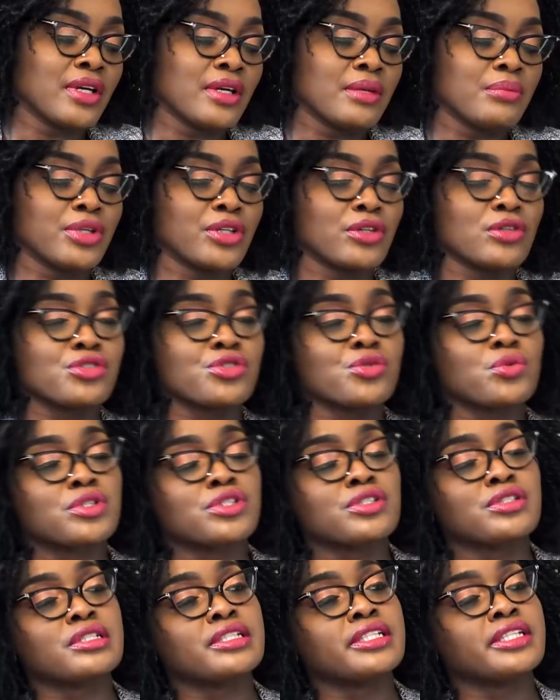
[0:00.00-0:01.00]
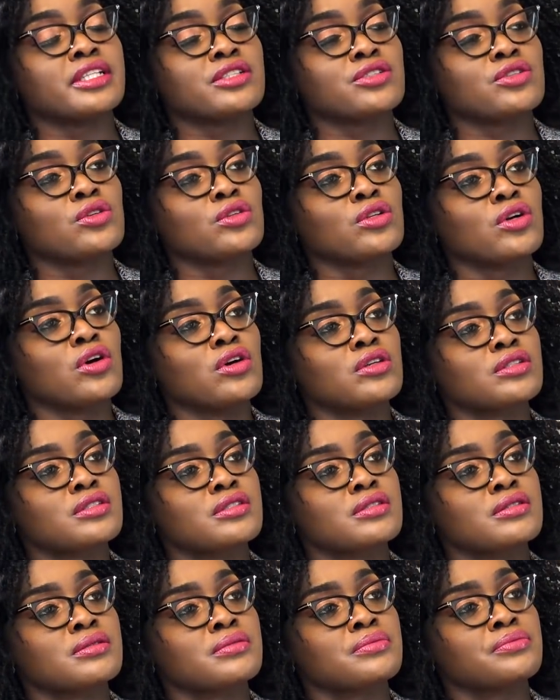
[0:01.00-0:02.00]
because you wanted to lead at all
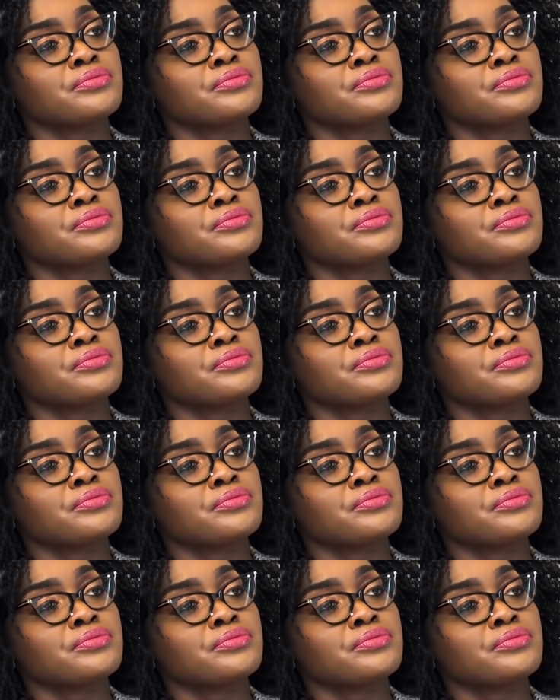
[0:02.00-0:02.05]
costs?